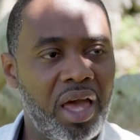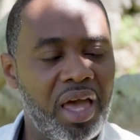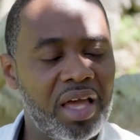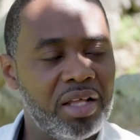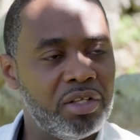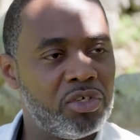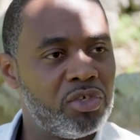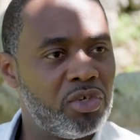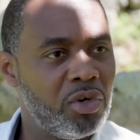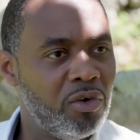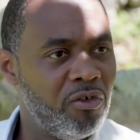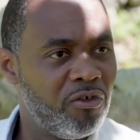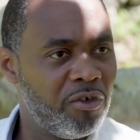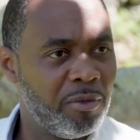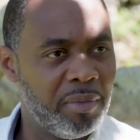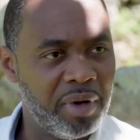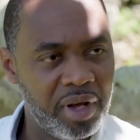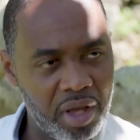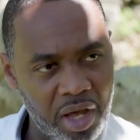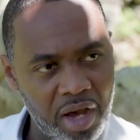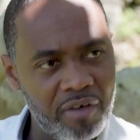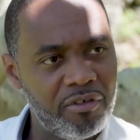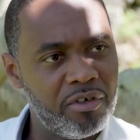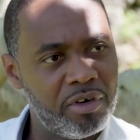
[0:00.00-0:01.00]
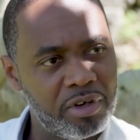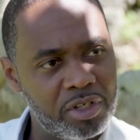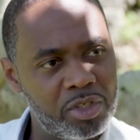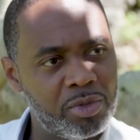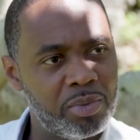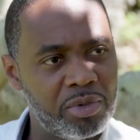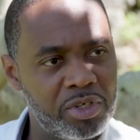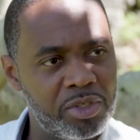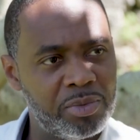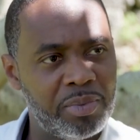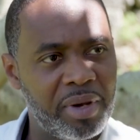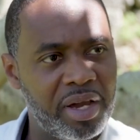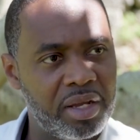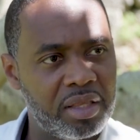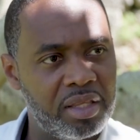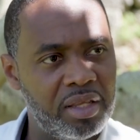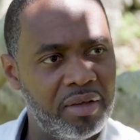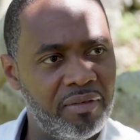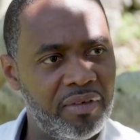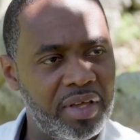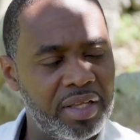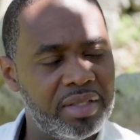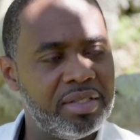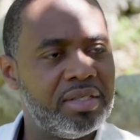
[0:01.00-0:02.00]
And so from a governance
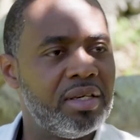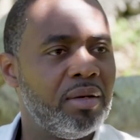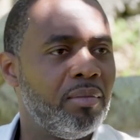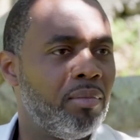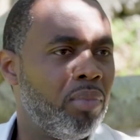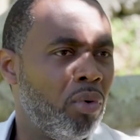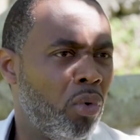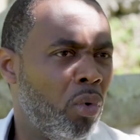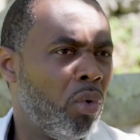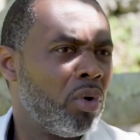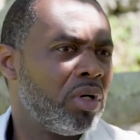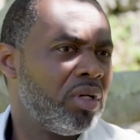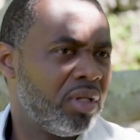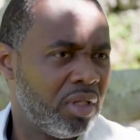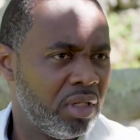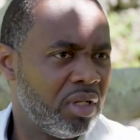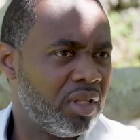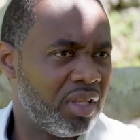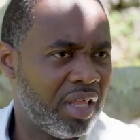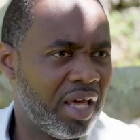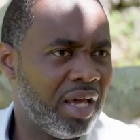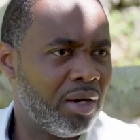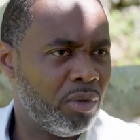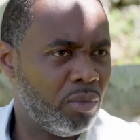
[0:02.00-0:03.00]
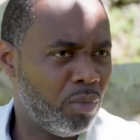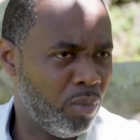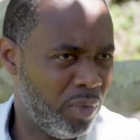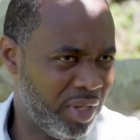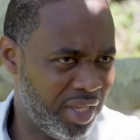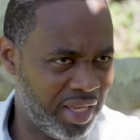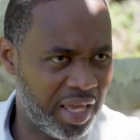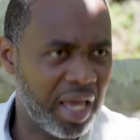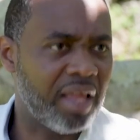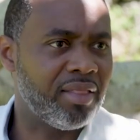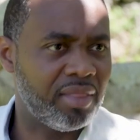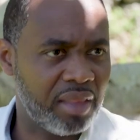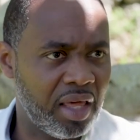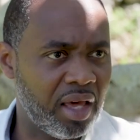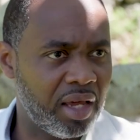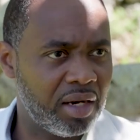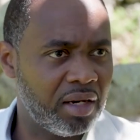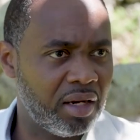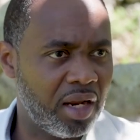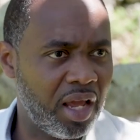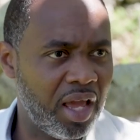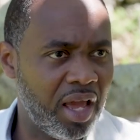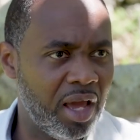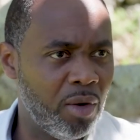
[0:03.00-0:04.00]
perspective, it's important that we get that.